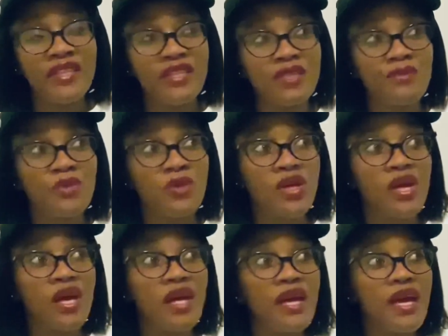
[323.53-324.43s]
this book
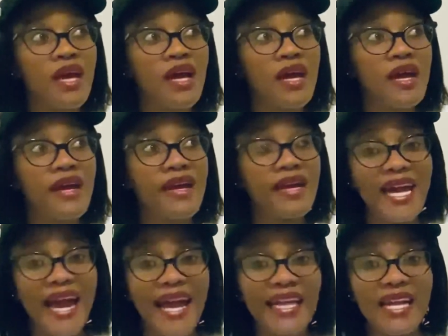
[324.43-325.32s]

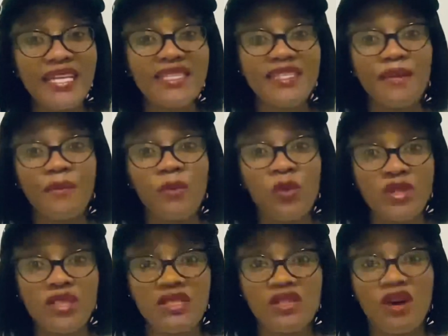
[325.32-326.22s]
highlights the
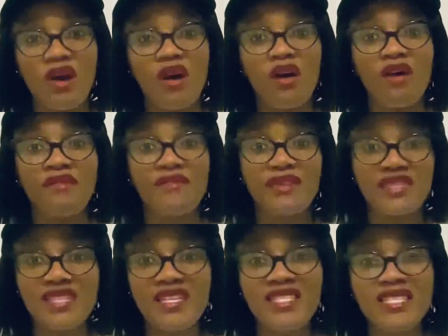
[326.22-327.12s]
importance of
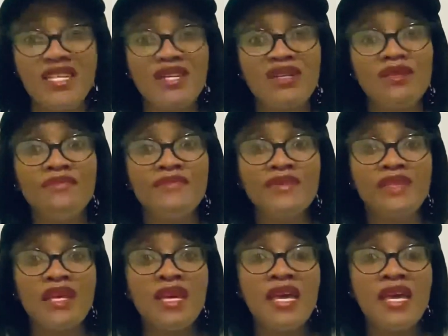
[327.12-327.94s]
systems,